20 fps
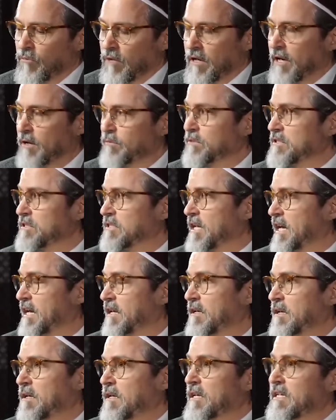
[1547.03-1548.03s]
One, I would
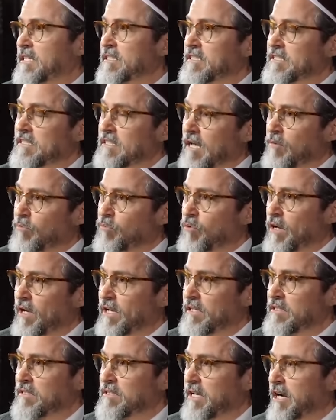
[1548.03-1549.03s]
say, in some
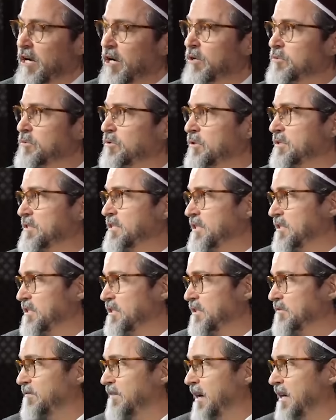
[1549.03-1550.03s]
ways, Arabs are
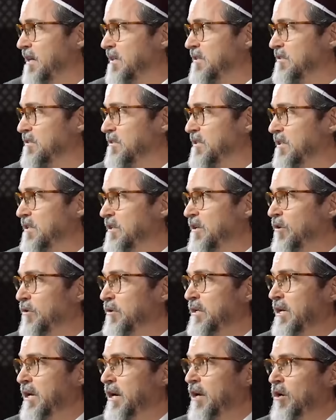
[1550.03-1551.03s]
disadvantaged in
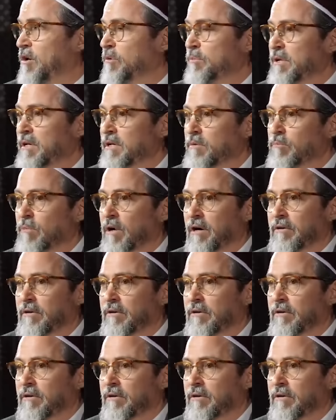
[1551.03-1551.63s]
knowing Arabic,